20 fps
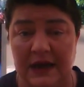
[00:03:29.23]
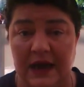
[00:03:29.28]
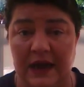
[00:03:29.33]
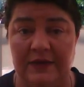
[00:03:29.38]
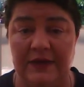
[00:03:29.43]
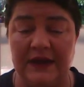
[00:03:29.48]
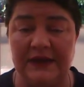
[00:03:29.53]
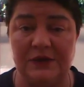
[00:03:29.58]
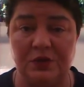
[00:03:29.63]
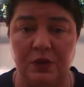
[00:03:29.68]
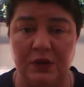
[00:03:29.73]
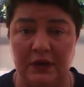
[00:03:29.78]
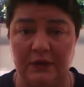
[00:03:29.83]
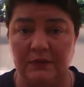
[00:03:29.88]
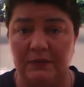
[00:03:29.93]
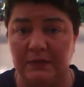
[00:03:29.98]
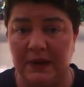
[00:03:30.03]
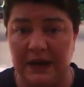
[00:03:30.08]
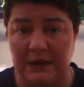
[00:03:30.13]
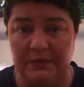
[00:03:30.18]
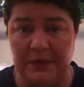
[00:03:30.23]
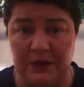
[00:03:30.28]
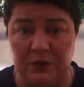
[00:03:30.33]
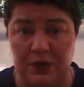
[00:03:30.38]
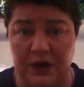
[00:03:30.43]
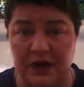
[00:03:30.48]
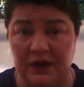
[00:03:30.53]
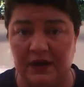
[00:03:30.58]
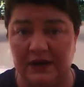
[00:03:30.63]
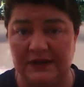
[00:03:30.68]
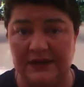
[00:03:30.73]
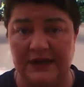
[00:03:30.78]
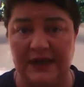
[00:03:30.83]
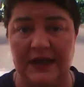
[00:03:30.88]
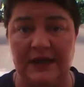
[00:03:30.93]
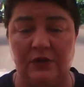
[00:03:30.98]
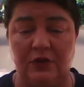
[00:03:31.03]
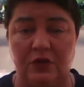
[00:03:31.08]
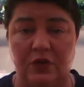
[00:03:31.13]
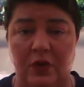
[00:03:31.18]
And that's what made me realise
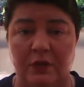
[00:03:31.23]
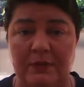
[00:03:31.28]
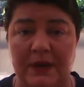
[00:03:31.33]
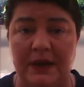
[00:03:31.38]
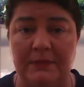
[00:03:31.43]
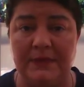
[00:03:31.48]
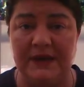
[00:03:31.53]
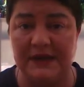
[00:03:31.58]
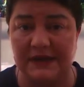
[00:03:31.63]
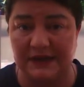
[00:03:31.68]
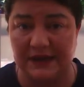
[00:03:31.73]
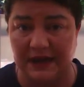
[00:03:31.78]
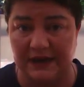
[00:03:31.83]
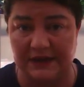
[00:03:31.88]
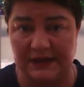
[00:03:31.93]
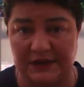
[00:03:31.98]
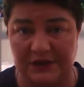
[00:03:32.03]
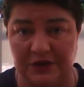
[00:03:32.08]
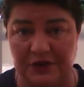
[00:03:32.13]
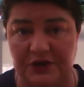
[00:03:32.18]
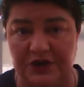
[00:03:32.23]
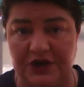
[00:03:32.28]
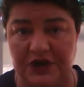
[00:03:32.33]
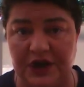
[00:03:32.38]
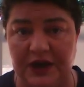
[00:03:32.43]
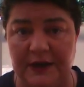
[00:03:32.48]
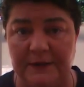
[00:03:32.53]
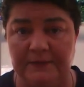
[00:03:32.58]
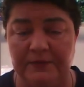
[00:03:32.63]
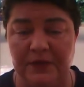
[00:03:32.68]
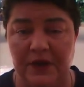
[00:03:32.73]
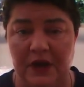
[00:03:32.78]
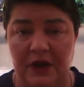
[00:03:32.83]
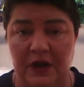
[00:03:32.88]
then, or made me start searching